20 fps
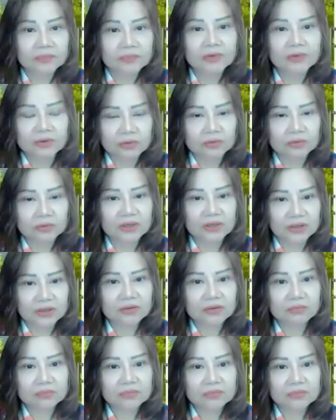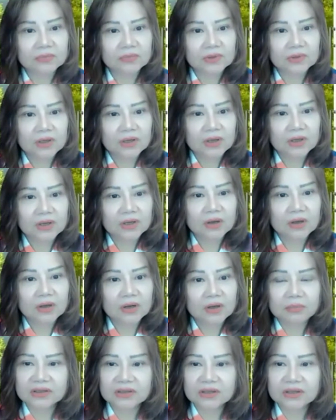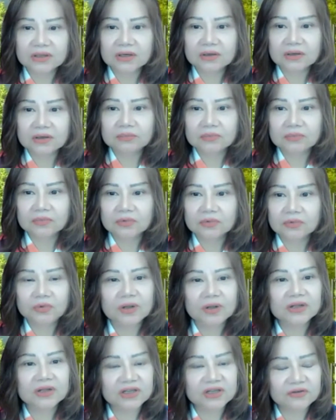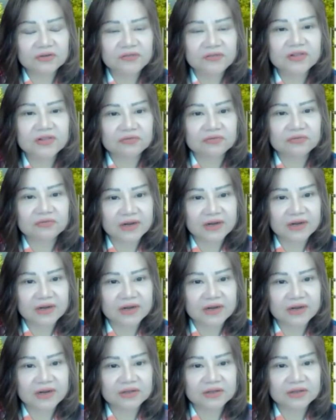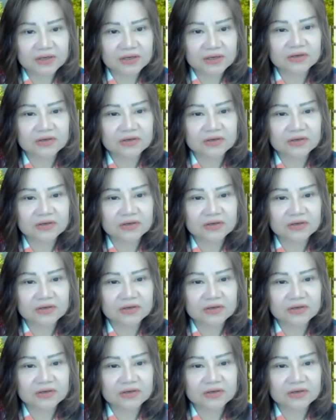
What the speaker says: Okay. But well, given the right partner,